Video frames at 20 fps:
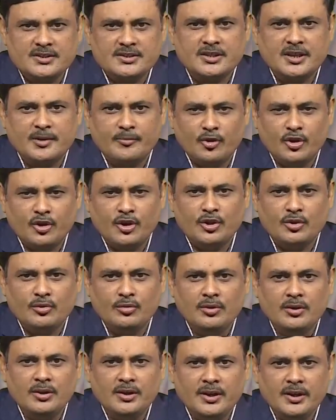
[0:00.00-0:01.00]
the module
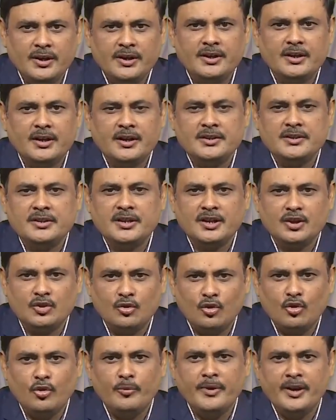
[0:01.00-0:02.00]
entitled
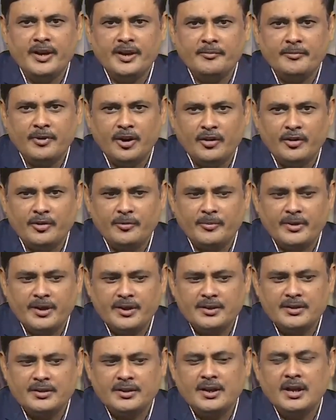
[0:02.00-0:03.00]
Women
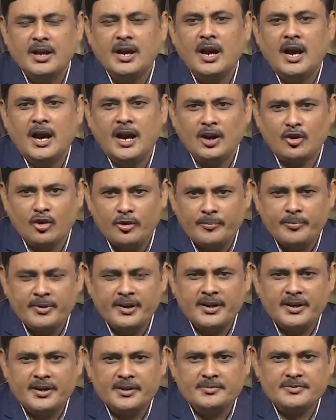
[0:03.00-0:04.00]
Empowerment, a
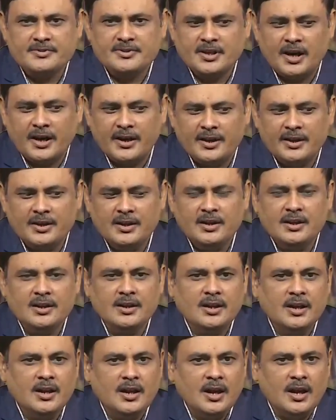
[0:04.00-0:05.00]
comparative study
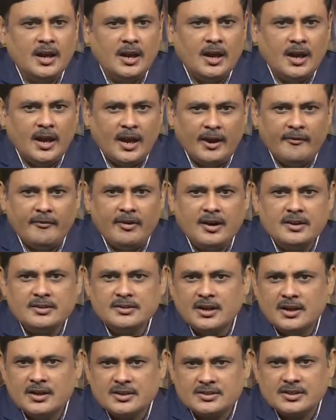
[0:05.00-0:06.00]
among
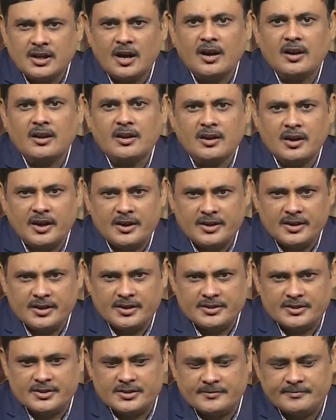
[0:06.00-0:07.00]
the SAARC
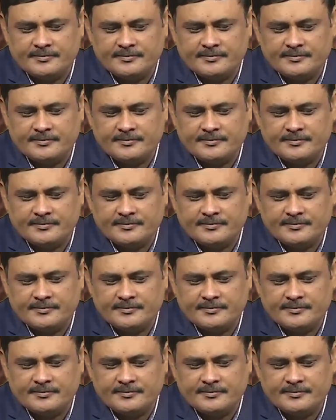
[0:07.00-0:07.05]
countries.